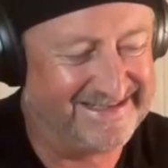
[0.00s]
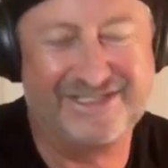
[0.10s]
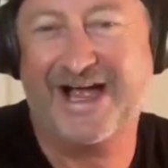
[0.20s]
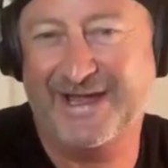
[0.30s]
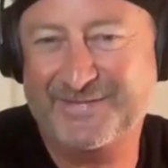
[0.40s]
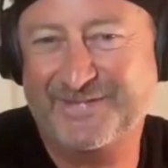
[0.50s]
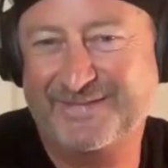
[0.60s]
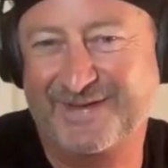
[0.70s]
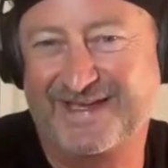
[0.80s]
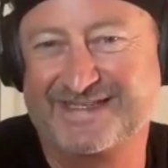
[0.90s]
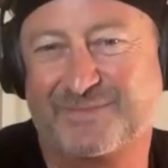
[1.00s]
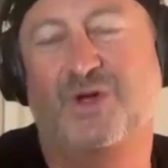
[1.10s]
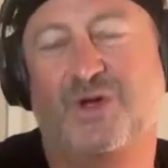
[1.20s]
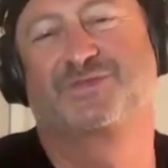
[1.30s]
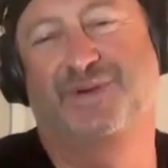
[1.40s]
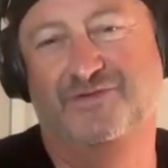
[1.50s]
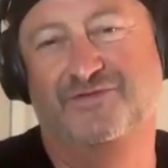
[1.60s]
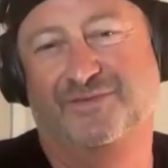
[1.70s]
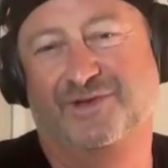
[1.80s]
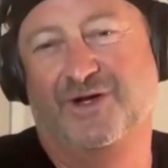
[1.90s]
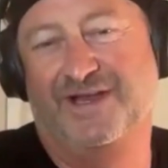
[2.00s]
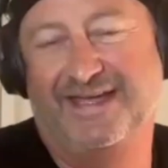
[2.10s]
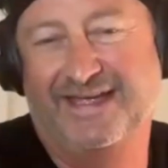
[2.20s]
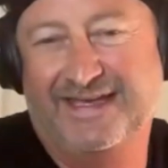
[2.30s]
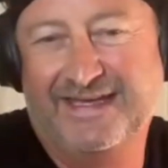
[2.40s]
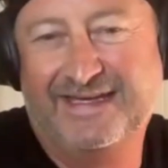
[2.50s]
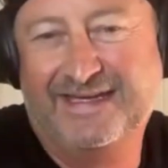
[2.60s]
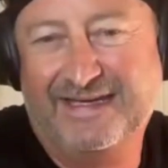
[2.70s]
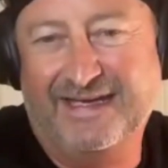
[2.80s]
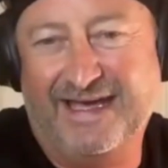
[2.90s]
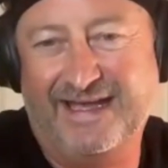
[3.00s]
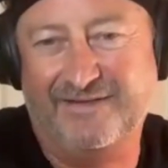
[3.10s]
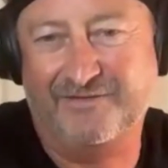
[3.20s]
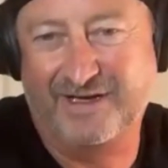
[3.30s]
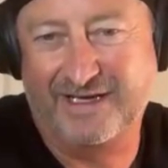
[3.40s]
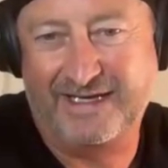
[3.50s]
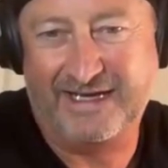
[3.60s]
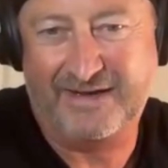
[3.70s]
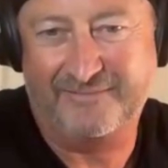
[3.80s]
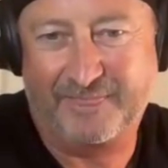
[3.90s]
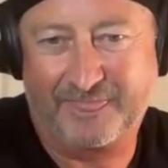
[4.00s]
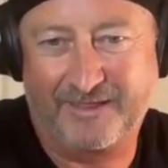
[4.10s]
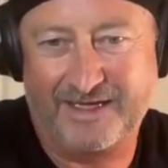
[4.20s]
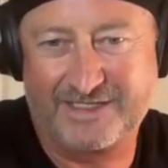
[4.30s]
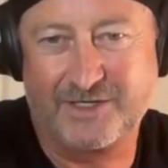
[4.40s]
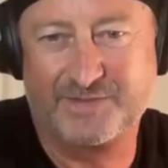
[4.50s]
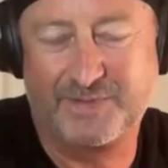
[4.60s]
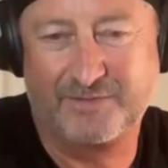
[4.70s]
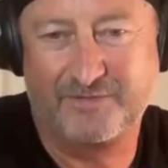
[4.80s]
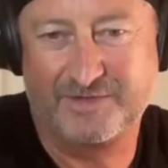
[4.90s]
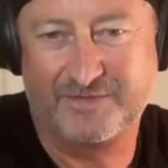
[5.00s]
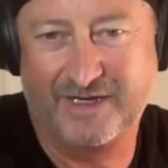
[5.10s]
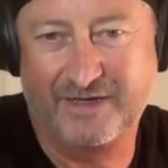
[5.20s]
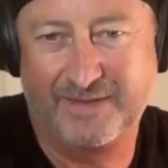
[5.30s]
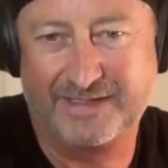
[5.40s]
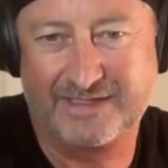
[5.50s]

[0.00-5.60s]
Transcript: shame because it blocks people from learning, and it really stops people from developing.